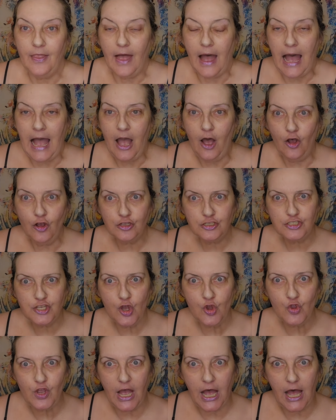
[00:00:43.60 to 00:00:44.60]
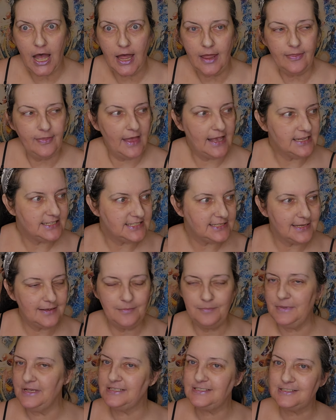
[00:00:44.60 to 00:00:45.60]
I also got, they
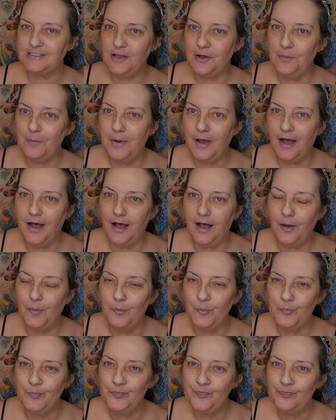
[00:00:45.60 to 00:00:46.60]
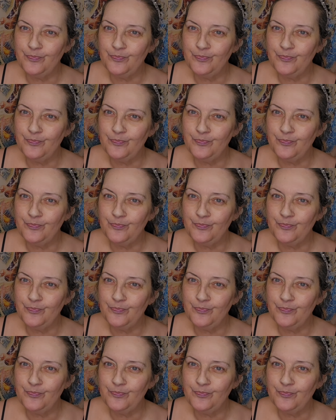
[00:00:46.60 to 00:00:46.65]
sent me some, um,